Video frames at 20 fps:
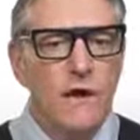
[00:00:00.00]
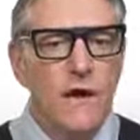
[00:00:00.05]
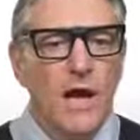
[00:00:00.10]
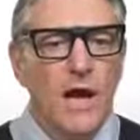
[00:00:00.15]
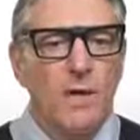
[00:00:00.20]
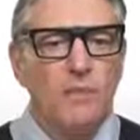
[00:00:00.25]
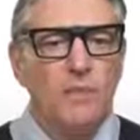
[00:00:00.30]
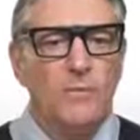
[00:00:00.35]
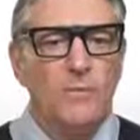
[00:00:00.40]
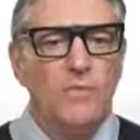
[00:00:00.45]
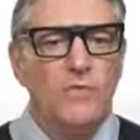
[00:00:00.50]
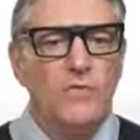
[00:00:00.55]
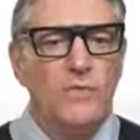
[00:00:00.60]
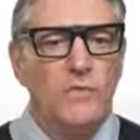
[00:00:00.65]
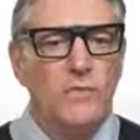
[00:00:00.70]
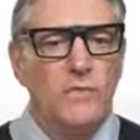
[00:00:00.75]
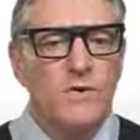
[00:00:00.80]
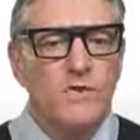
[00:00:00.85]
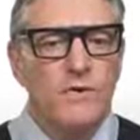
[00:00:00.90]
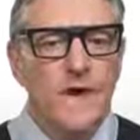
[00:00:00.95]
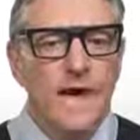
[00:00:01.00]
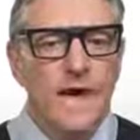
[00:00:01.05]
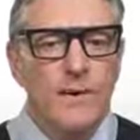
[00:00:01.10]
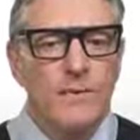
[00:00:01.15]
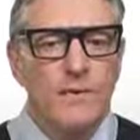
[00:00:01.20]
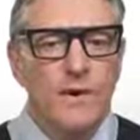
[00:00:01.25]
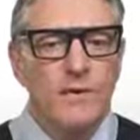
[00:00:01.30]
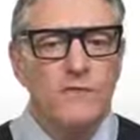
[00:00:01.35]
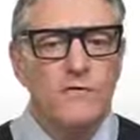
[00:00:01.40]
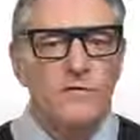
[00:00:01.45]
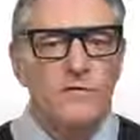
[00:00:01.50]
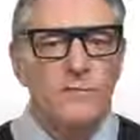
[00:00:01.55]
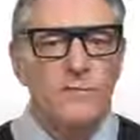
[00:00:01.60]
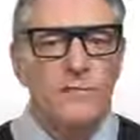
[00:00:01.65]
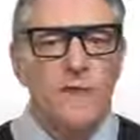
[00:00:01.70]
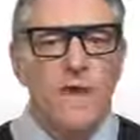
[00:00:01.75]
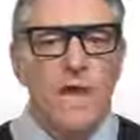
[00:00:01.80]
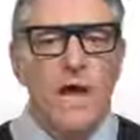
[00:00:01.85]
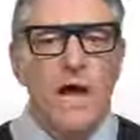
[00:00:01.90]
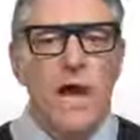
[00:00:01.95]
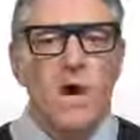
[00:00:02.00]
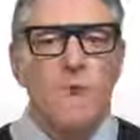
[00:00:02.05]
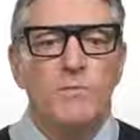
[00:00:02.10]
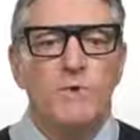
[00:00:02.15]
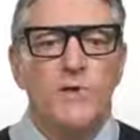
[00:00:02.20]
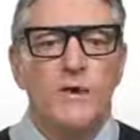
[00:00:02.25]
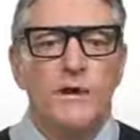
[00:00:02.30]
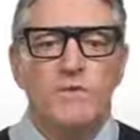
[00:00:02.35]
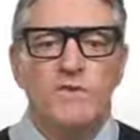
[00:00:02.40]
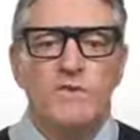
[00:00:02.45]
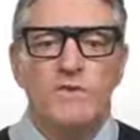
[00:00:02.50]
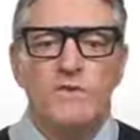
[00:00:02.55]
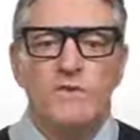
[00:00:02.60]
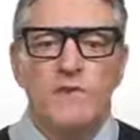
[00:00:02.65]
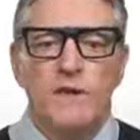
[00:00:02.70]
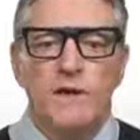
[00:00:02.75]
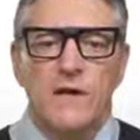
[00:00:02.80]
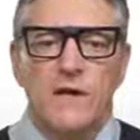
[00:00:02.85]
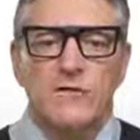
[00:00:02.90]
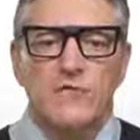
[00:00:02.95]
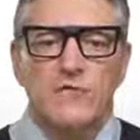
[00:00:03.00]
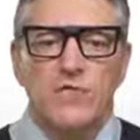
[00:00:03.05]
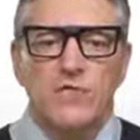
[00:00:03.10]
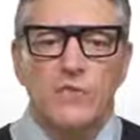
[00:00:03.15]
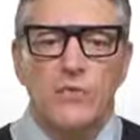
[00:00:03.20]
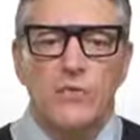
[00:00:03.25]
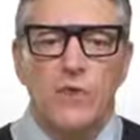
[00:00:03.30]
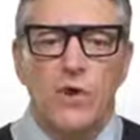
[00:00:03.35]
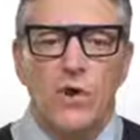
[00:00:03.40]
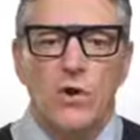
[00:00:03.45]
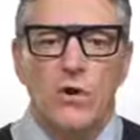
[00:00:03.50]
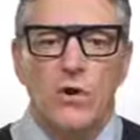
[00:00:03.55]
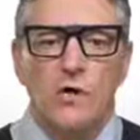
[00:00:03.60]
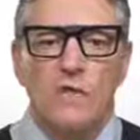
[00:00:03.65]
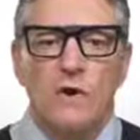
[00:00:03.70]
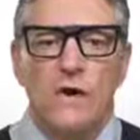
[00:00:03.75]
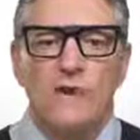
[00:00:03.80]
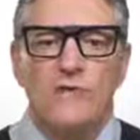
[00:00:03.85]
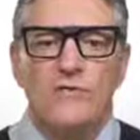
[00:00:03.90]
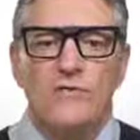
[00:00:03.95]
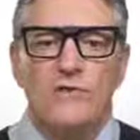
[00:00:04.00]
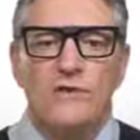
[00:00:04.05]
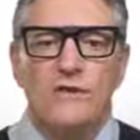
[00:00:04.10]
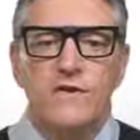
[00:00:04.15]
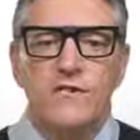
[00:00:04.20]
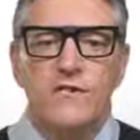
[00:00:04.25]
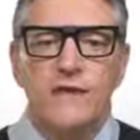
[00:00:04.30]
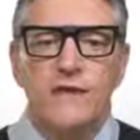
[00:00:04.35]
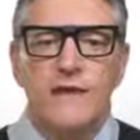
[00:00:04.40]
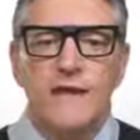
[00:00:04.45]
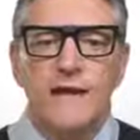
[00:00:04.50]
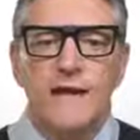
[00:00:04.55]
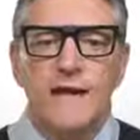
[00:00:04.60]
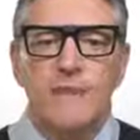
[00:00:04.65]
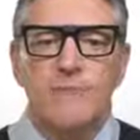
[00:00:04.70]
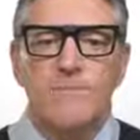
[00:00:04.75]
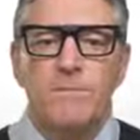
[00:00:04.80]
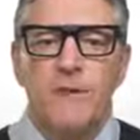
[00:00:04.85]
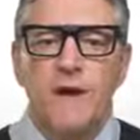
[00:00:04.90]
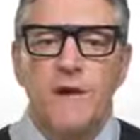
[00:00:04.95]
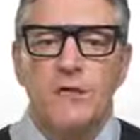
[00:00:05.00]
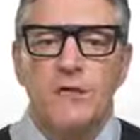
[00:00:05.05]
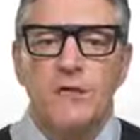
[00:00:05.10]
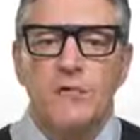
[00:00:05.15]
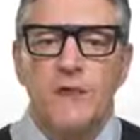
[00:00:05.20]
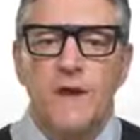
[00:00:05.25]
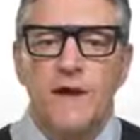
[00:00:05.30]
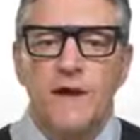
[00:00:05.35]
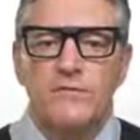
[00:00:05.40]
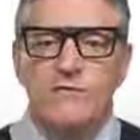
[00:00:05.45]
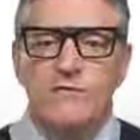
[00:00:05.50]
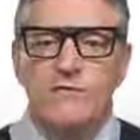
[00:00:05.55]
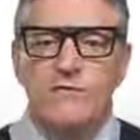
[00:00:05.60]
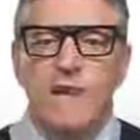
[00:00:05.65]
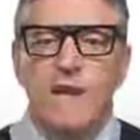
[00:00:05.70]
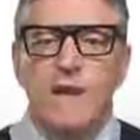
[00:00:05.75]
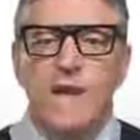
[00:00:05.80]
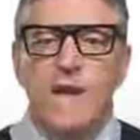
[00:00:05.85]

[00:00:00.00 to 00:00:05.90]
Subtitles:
help boost your metabolism, help you get physically stronger, assist in getting better rest,